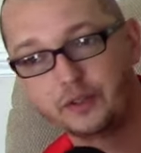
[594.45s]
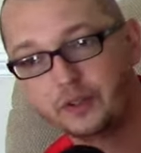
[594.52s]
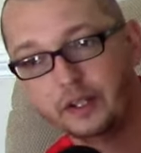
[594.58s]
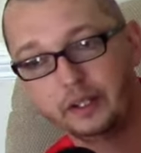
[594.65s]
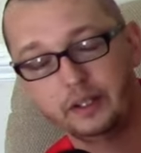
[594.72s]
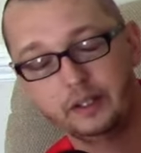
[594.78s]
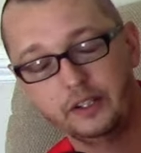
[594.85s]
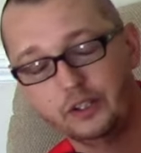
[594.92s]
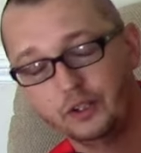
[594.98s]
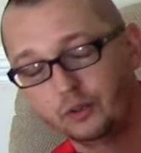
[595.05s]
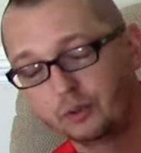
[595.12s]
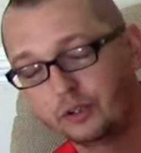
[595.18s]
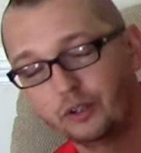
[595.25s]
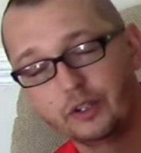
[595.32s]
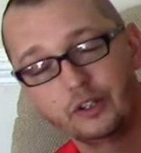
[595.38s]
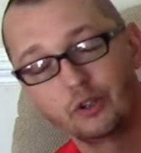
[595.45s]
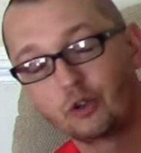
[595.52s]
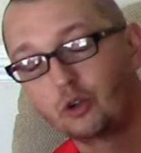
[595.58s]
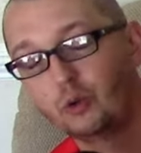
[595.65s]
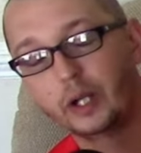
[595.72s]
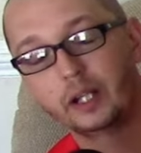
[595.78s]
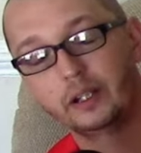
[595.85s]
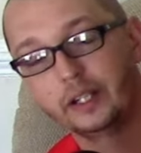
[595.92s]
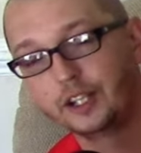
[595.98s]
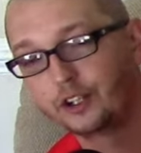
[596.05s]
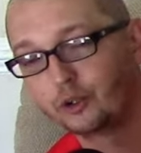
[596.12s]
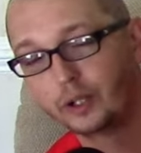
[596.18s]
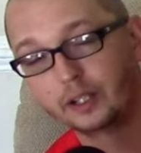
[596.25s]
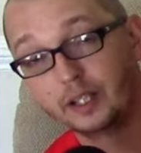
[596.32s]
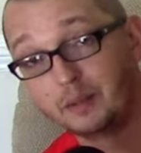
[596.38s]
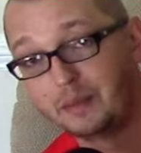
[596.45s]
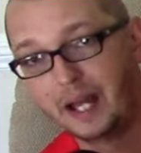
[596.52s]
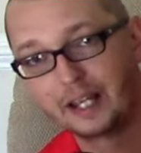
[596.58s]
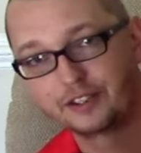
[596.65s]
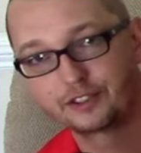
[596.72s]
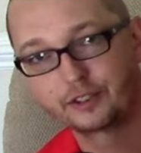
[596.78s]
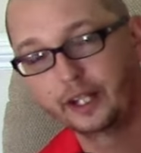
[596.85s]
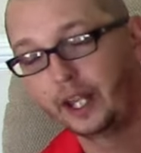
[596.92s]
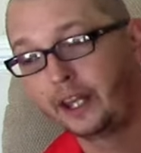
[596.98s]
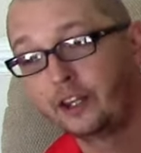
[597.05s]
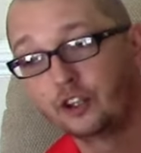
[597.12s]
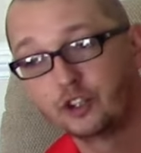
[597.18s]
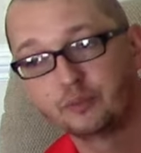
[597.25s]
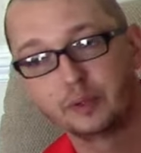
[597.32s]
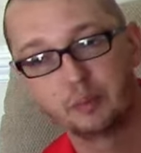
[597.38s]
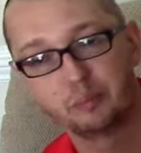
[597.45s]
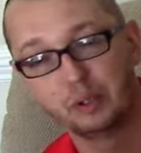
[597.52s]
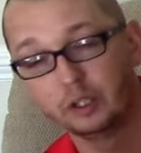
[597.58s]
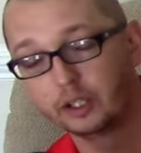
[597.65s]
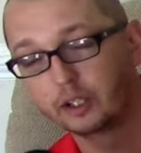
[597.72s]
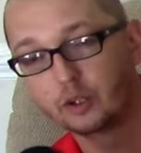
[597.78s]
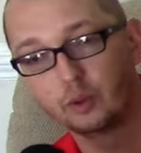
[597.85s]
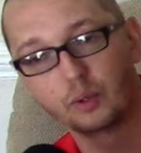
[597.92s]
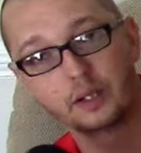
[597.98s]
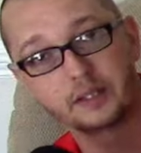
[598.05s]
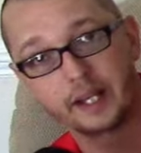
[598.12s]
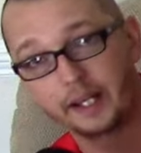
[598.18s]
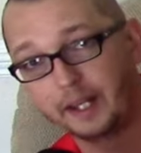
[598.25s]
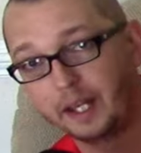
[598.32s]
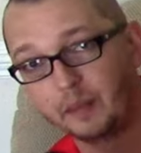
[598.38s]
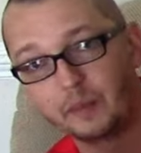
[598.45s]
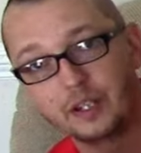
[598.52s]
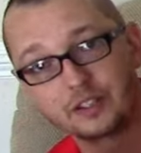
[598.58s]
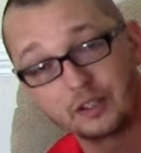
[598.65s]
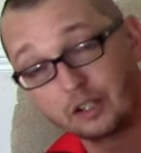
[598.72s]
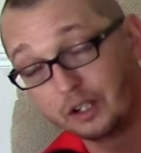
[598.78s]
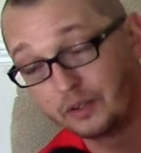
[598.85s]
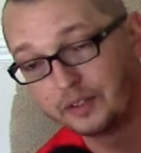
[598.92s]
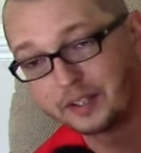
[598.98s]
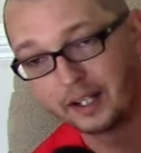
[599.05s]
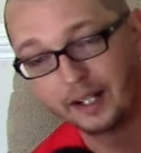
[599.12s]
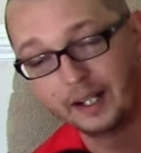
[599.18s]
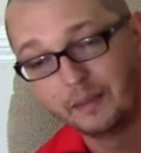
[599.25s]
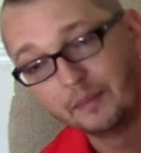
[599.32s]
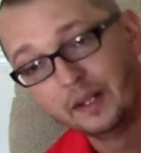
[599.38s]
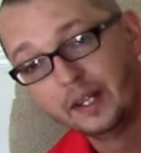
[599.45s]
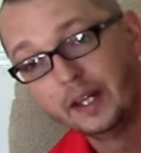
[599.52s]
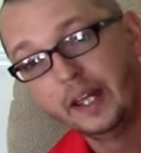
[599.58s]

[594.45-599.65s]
you'll quickly master it, and you'll just be pulling cores out of enemies all the time,